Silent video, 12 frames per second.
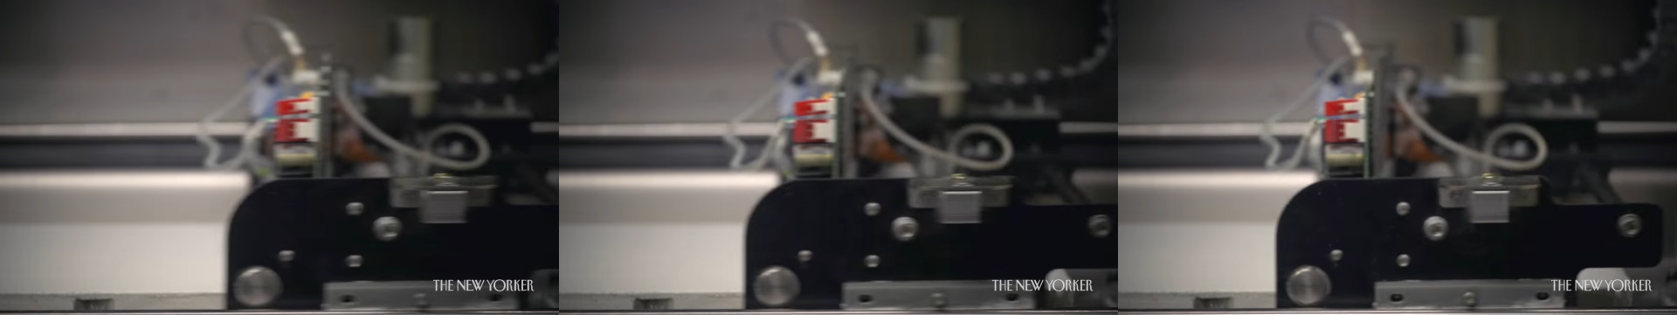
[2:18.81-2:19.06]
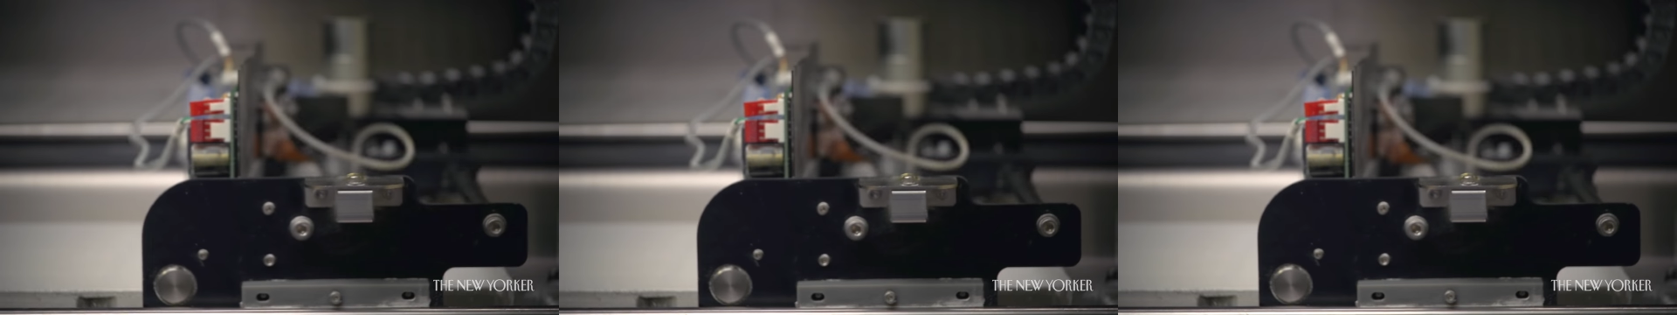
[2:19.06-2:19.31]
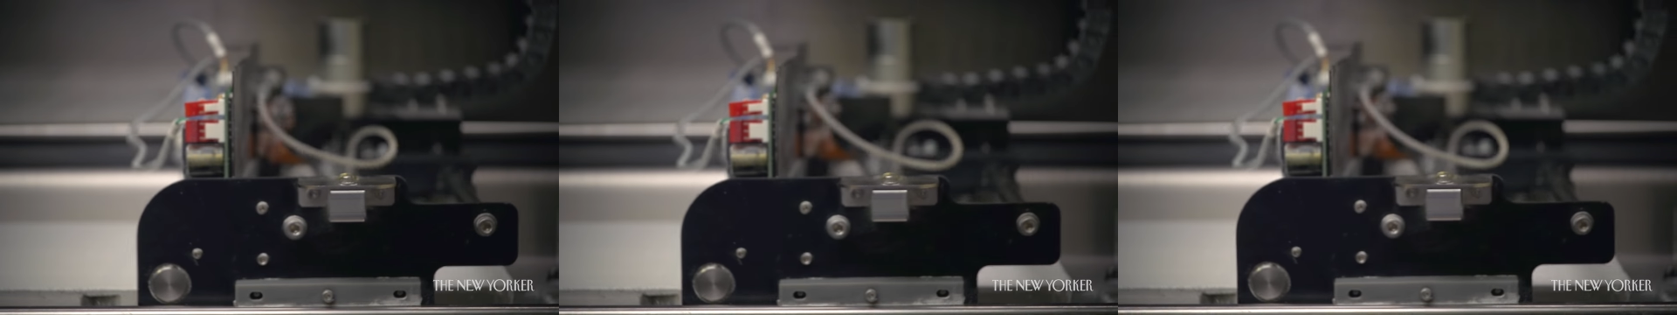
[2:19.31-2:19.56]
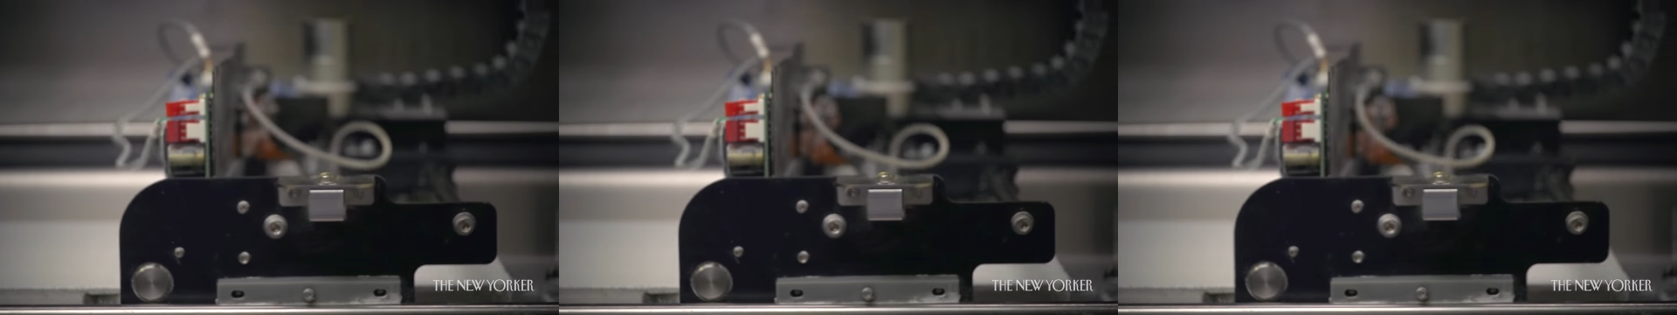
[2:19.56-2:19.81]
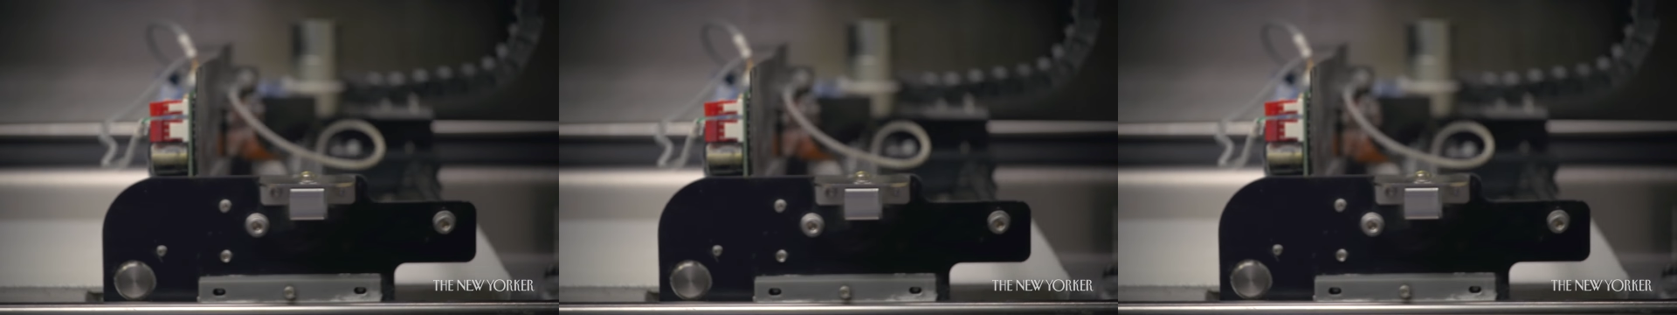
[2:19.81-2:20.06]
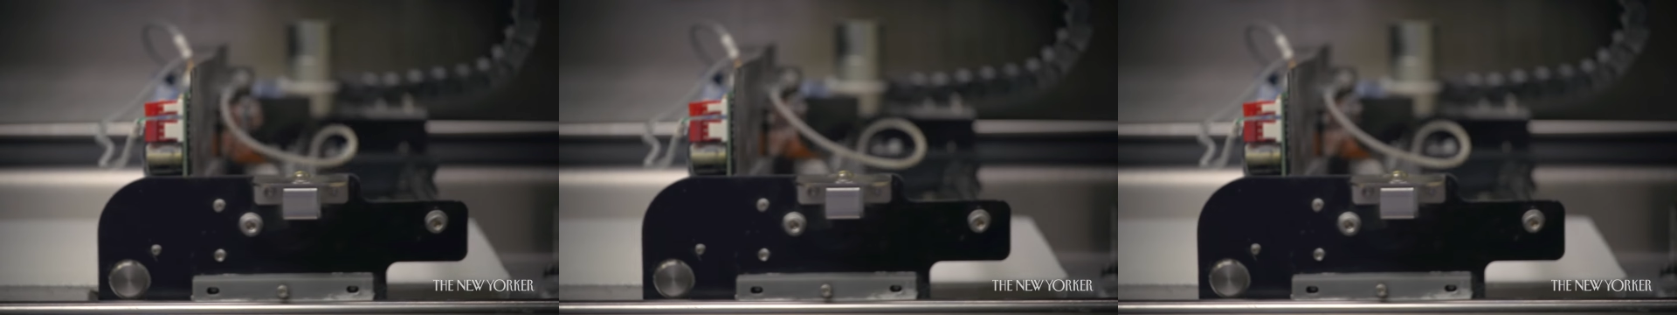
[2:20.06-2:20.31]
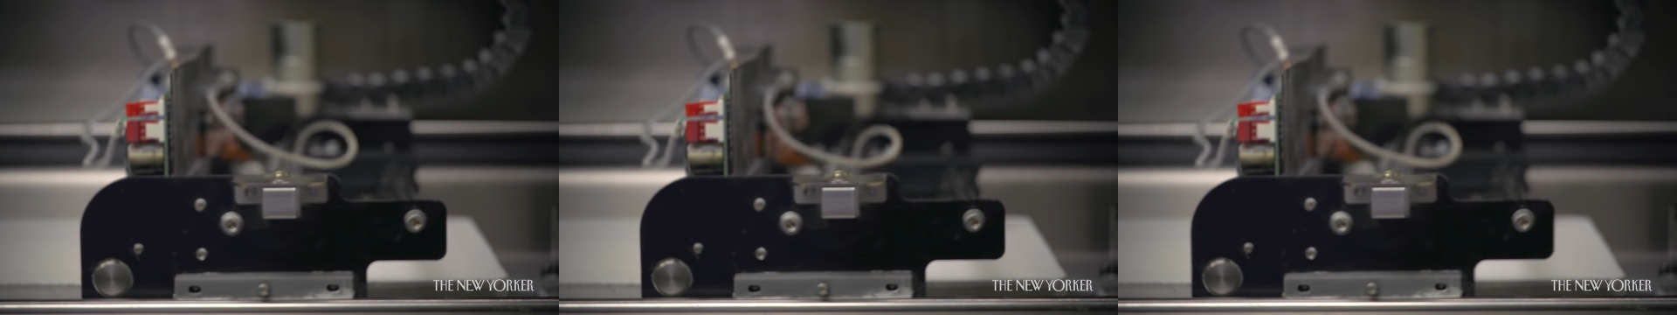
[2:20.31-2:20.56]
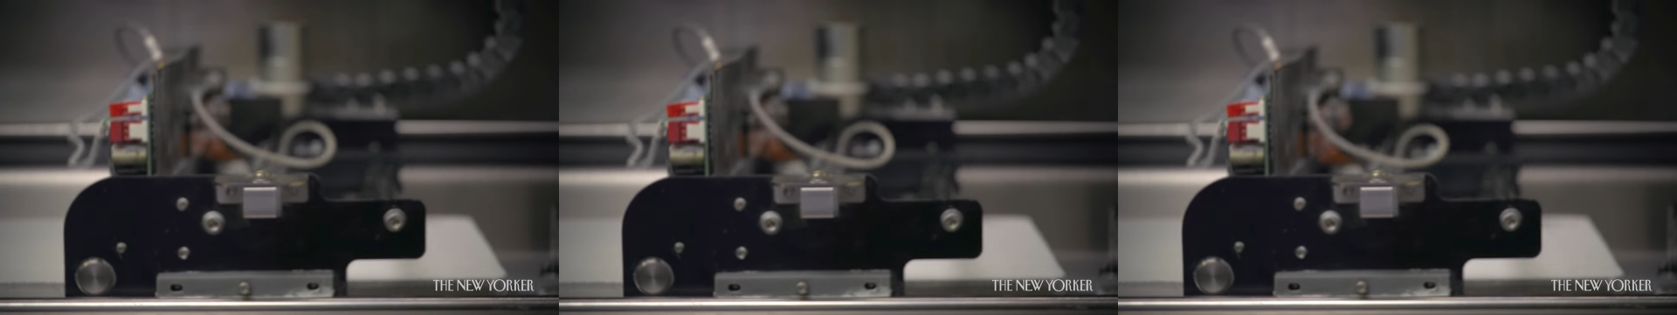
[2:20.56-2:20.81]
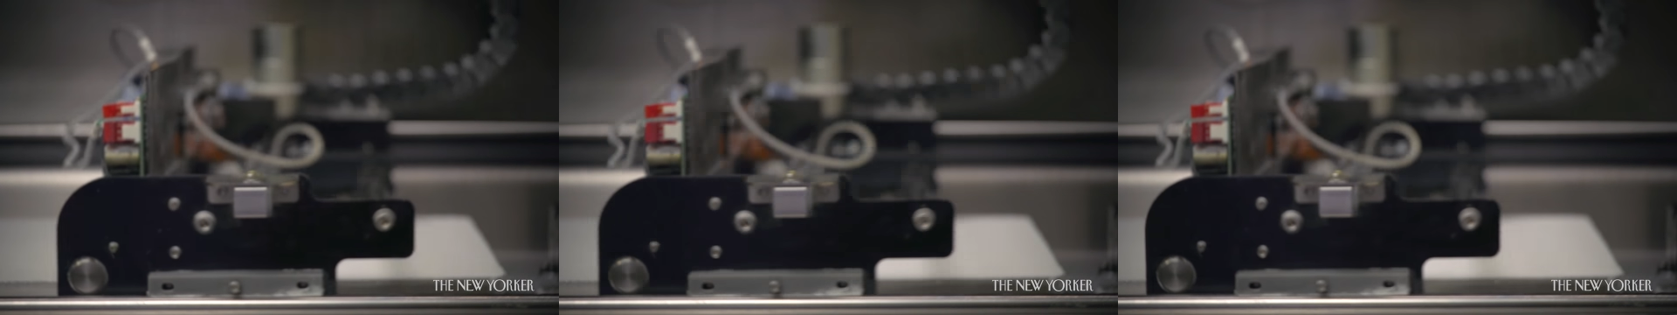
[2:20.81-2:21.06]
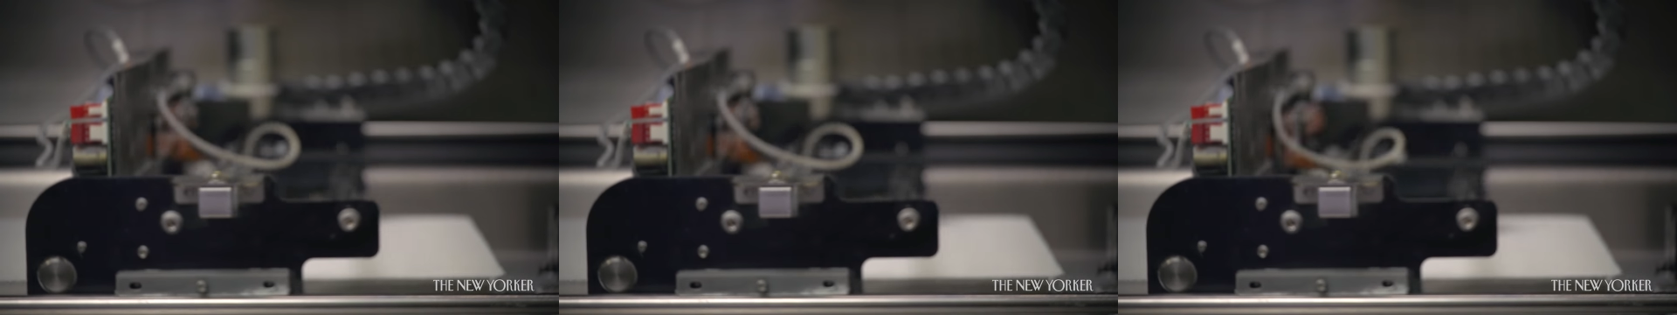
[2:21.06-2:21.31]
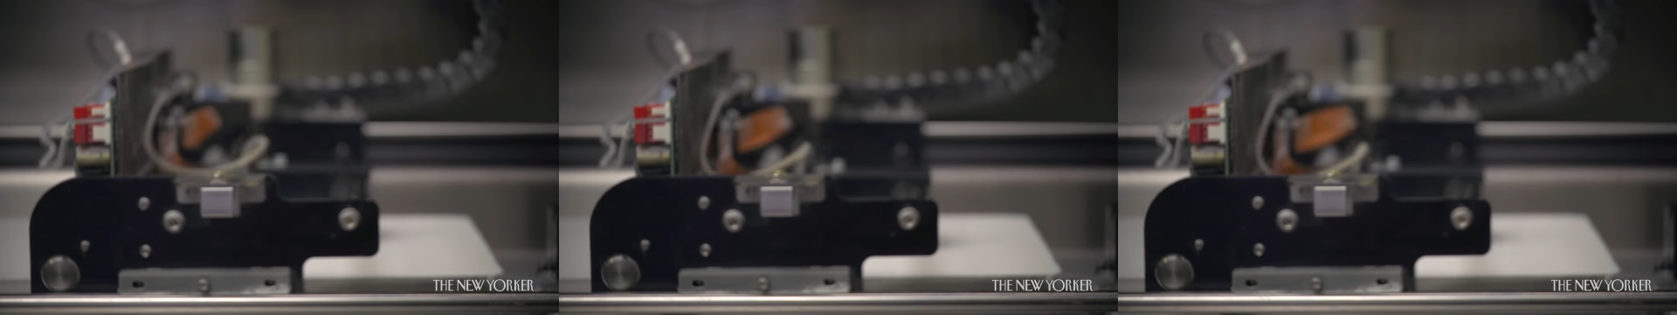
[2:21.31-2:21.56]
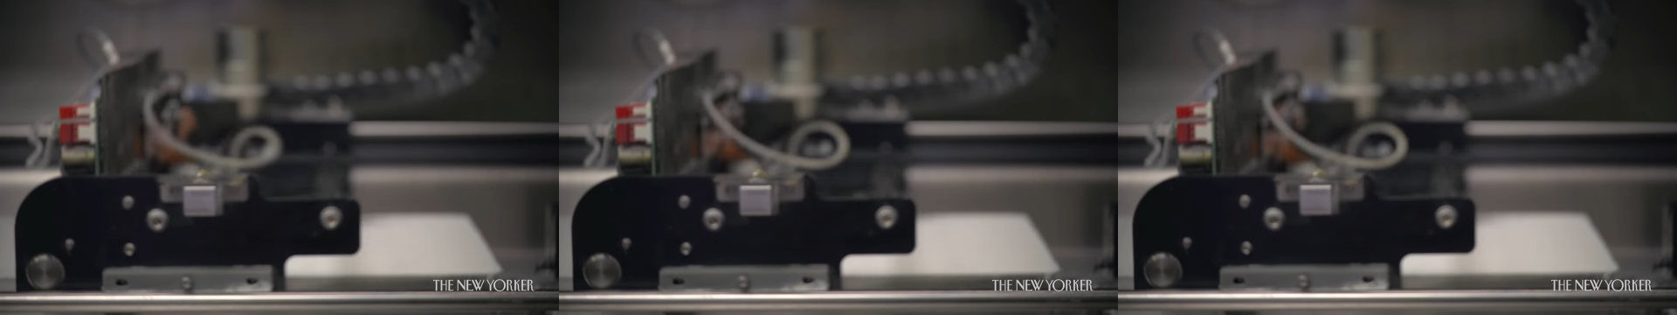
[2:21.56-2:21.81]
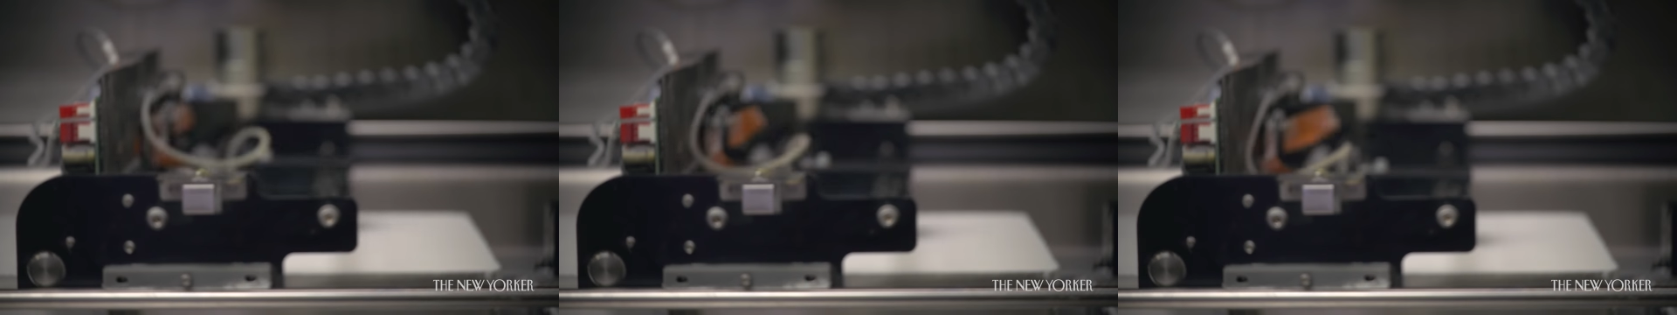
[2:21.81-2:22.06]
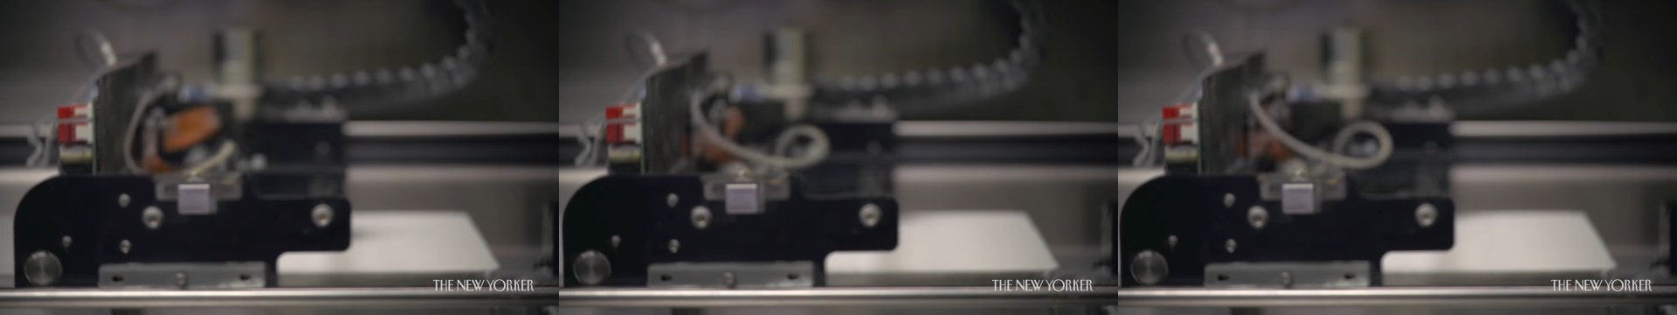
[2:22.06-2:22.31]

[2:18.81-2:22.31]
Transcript: (no speaker visible)